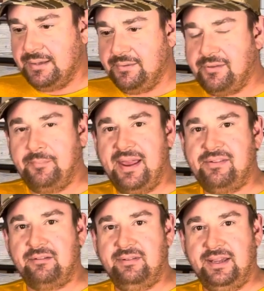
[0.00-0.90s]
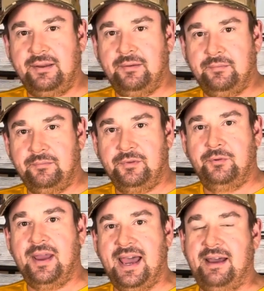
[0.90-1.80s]
So basically, you
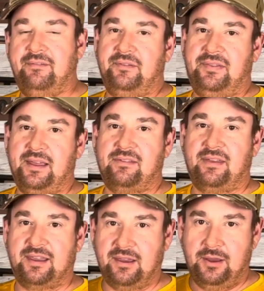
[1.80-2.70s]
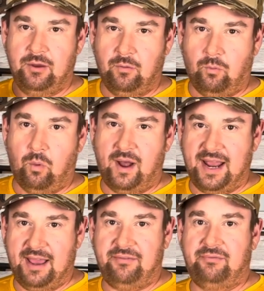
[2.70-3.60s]
have things like
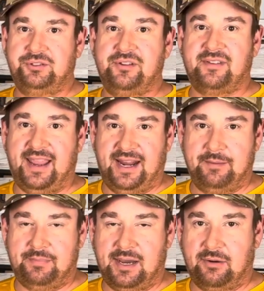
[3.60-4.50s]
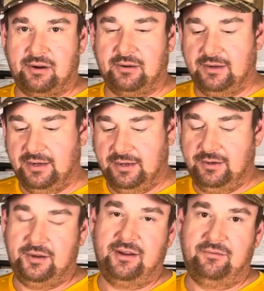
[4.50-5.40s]
1F, which is cannon powder.
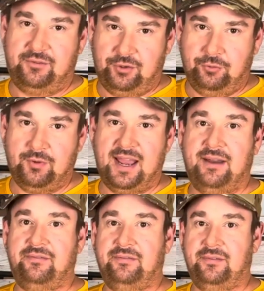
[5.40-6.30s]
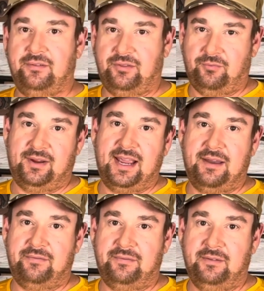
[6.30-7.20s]
You have 2F,
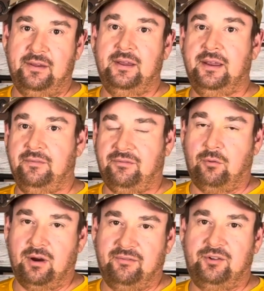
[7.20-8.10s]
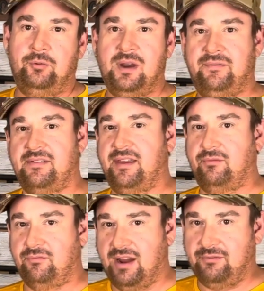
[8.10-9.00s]
3F, and 4F. 2F is like
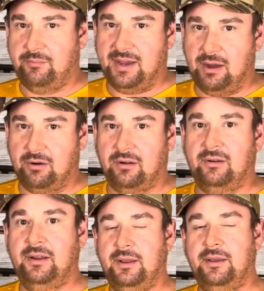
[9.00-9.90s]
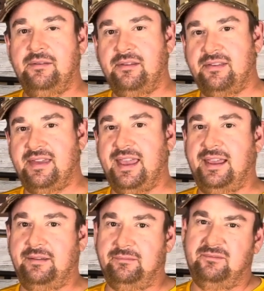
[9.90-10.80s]
rifle powder. You're
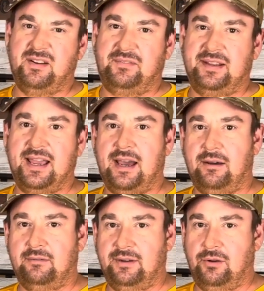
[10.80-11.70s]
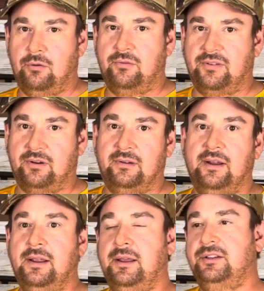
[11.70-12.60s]
saying 50 cal and over,
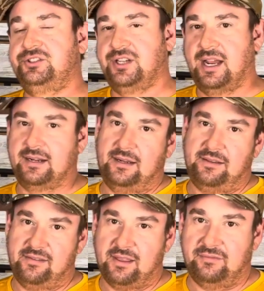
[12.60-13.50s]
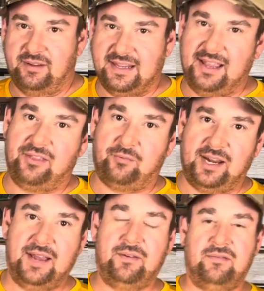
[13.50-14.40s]
shotgun, stuff like that.
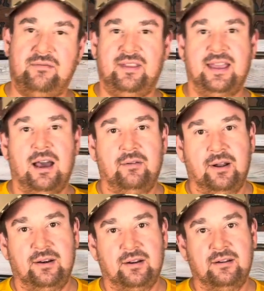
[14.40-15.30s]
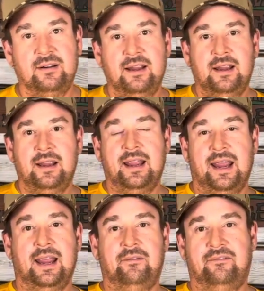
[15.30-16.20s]
3F is 50 cal and under.
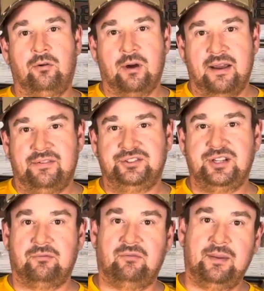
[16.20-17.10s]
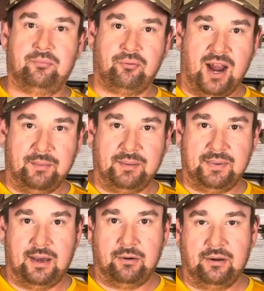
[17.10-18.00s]
And 4F is generally priming
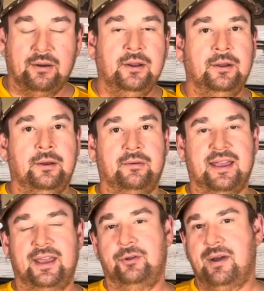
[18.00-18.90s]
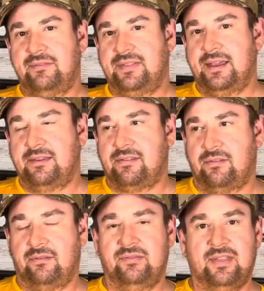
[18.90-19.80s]
powder. Okay, you have things
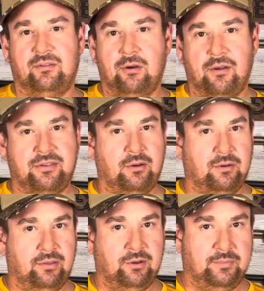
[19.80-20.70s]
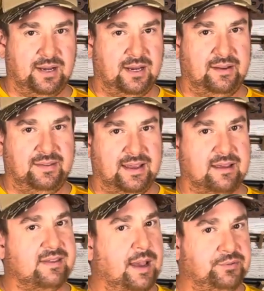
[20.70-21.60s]
that are also a little bit in the
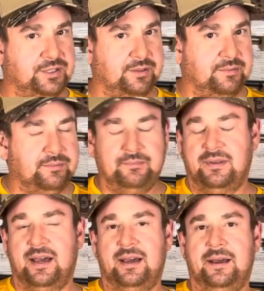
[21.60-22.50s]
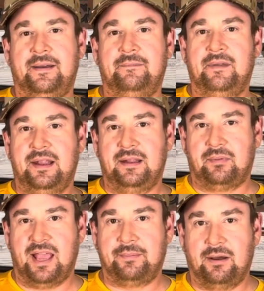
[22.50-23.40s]
exception in the
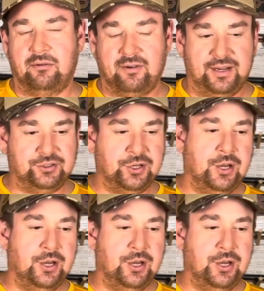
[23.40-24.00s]
black powder range.